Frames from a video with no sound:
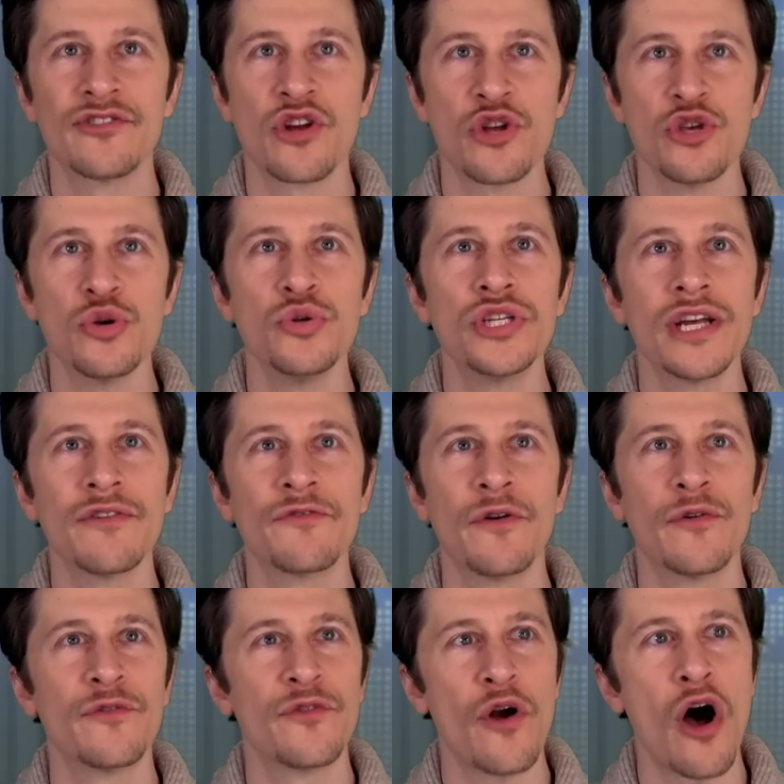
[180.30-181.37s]
are using for
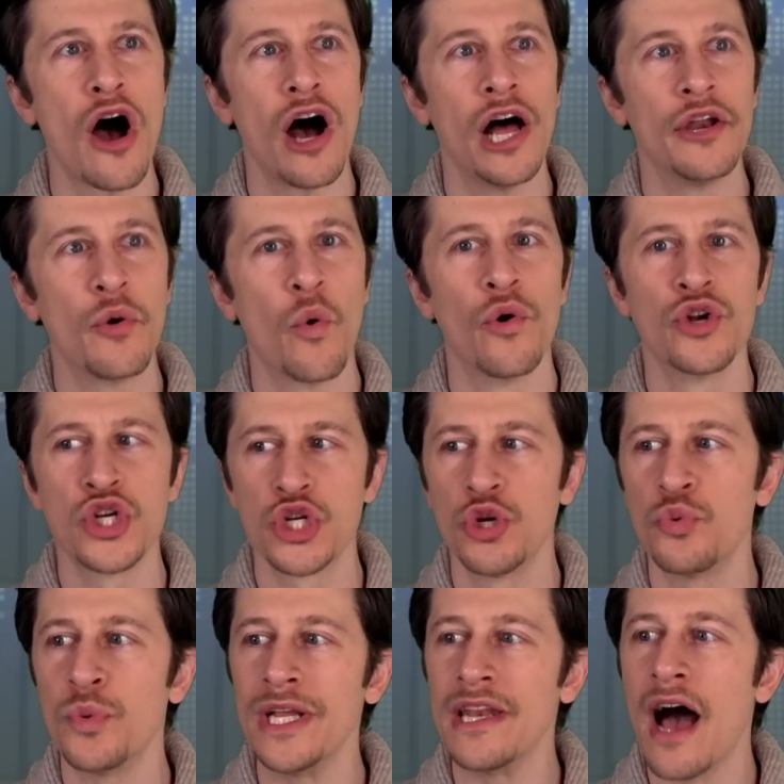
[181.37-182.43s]
fraud, or
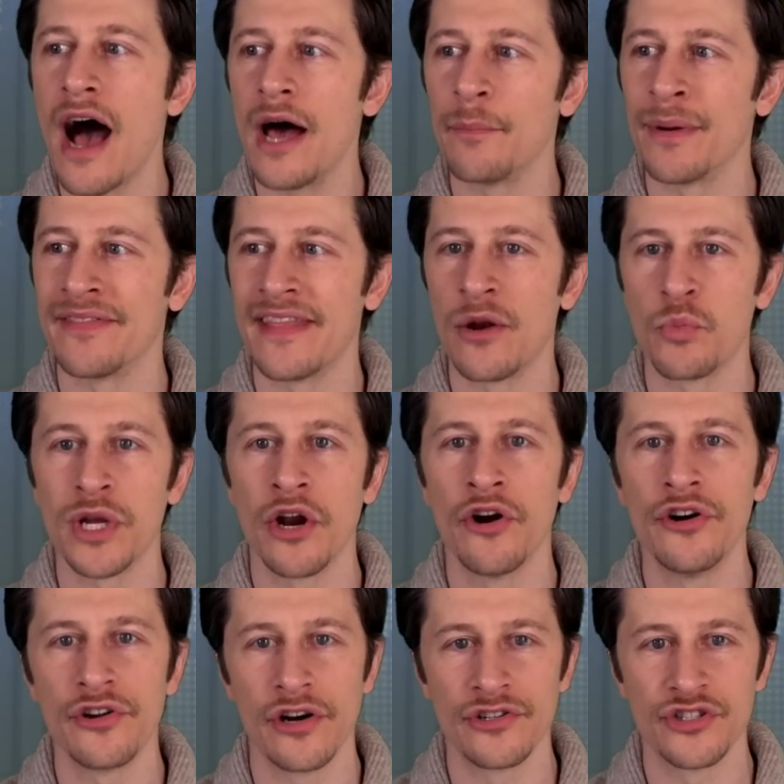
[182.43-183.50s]
should we not? But then we
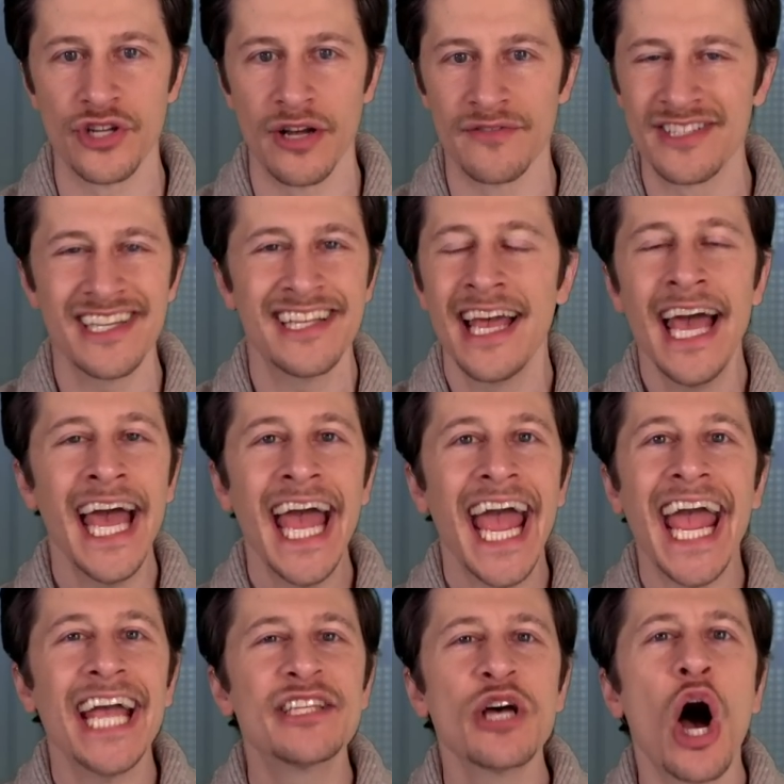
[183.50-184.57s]
hurt ourselves. It,
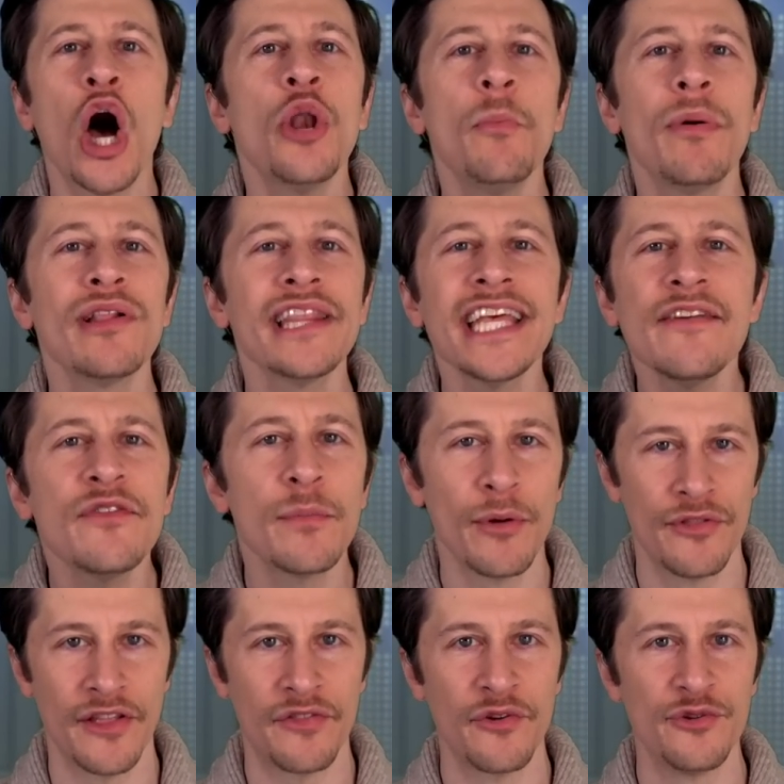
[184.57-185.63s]
it's unbelievable
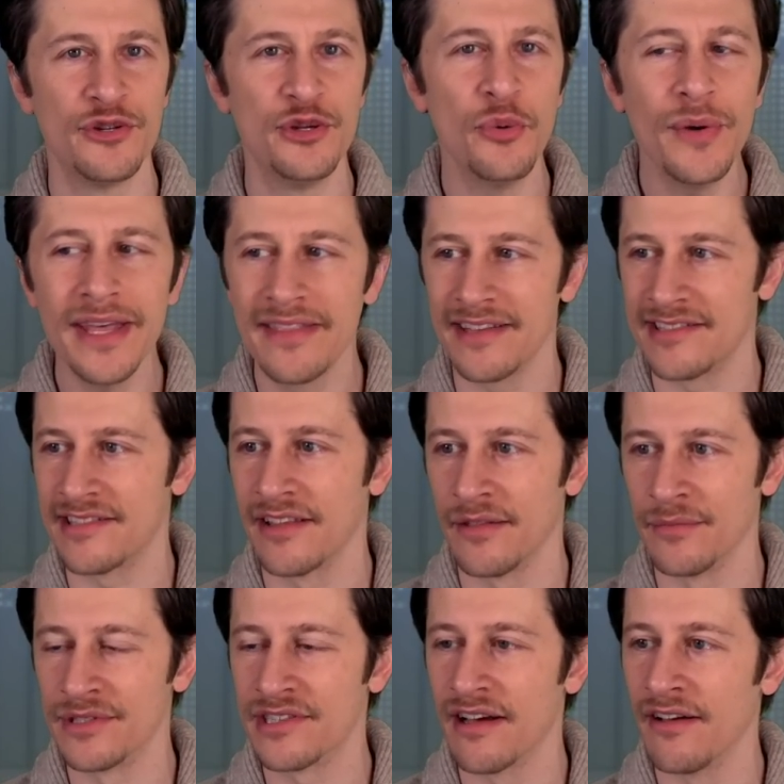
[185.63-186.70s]
that they're doing this to
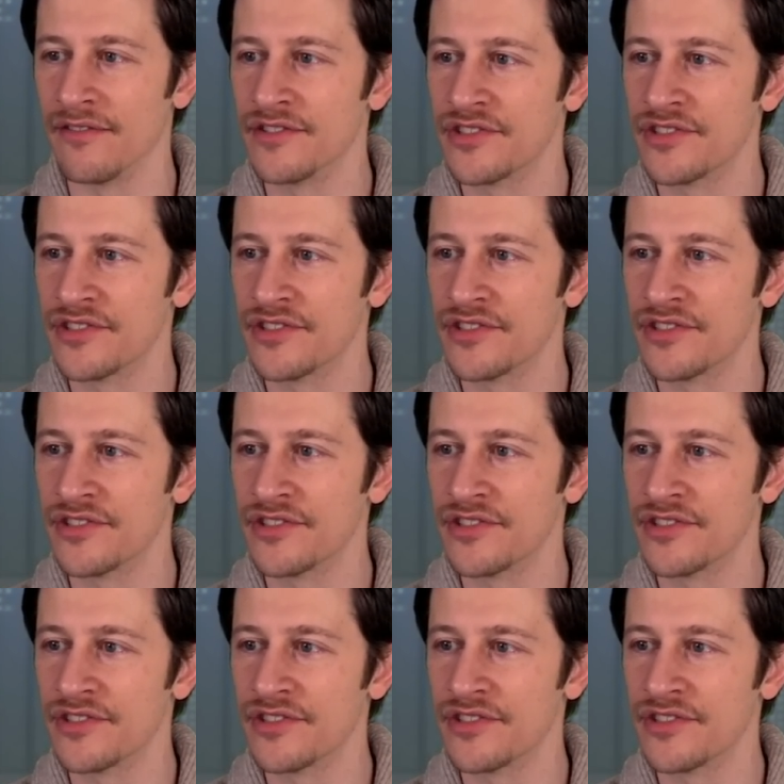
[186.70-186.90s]
themselves.